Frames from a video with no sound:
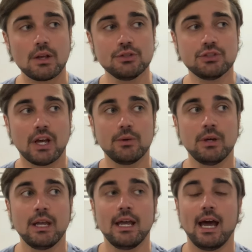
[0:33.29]
So
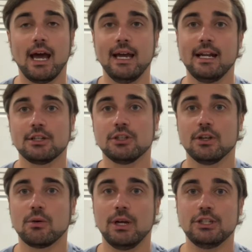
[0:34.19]
I had actually a
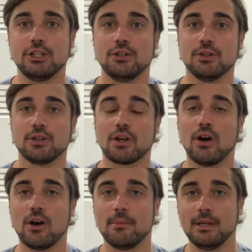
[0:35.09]
question during the
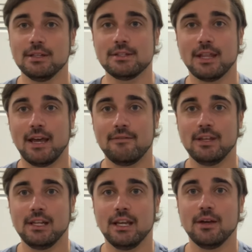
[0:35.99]
comments of that
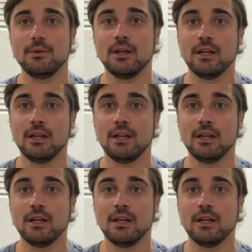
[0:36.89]
video